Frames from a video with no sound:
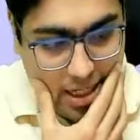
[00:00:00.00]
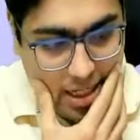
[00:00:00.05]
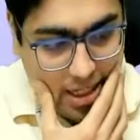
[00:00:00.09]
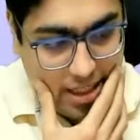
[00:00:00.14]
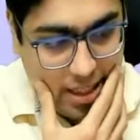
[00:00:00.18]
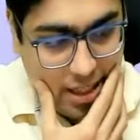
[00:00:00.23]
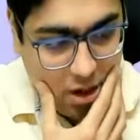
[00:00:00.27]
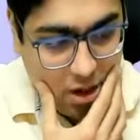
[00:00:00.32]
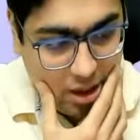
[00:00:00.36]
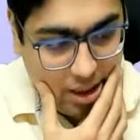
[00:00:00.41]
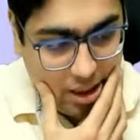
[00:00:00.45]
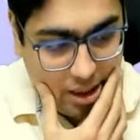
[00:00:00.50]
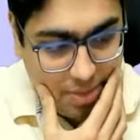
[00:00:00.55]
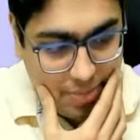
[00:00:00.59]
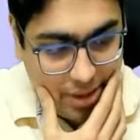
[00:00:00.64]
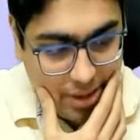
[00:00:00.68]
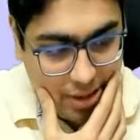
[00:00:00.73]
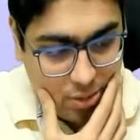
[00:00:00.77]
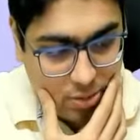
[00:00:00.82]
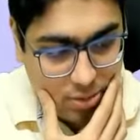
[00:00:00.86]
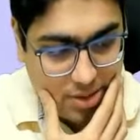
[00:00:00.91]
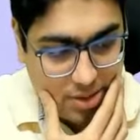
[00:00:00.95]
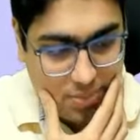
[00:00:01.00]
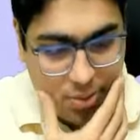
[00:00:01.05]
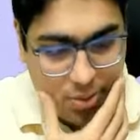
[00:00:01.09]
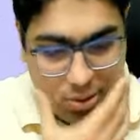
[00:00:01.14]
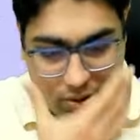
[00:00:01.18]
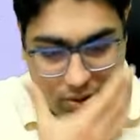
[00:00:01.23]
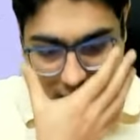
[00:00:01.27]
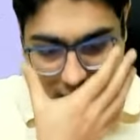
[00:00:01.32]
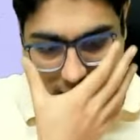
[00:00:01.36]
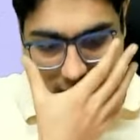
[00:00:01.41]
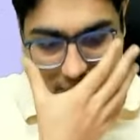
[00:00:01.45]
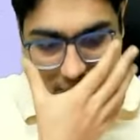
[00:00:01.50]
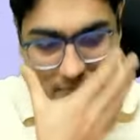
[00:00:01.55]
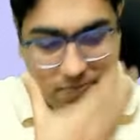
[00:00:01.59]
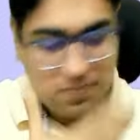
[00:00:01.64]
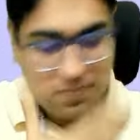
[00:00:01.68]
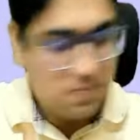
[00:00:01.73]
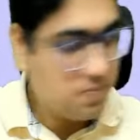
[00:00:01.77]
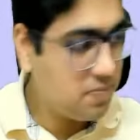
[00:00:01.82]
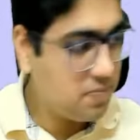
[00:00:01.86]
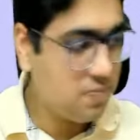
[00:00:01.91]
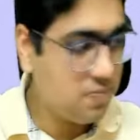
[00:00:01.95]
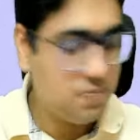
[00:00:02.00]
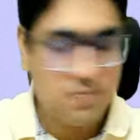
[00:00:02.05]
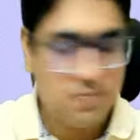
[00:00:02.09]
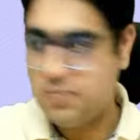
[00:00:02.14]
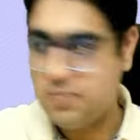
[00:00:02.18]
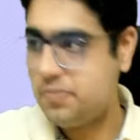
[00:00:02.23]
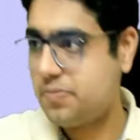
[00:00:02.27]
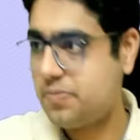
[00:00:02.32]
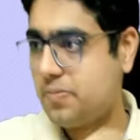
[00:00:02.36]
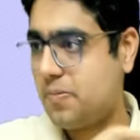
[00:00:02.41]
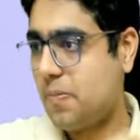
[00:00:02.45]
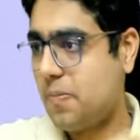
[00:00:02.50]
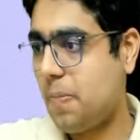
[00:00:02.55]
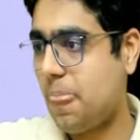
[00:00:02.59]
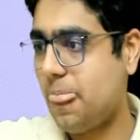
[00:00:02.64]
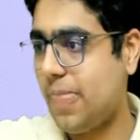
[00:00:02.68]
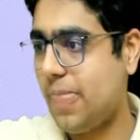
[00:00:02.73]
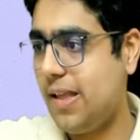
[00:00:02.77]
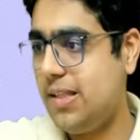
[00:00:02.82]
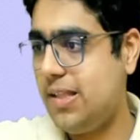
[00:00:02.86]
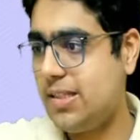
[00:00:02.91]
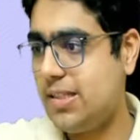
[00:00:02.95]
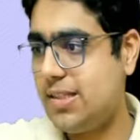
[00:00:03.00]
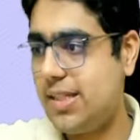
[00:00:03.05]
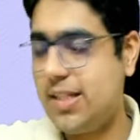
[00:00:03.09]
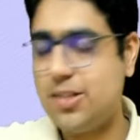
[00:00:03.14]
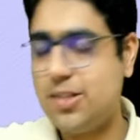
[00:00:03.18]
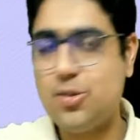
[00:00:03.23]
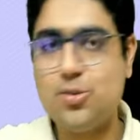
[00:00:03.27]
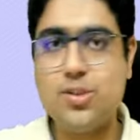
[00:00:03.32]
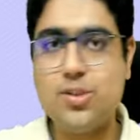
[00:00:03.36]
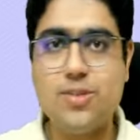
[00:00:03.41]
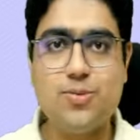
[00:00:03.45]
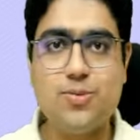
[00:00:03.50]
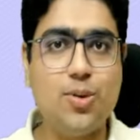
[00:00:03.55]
Now coming to some notes. Just take 2 sips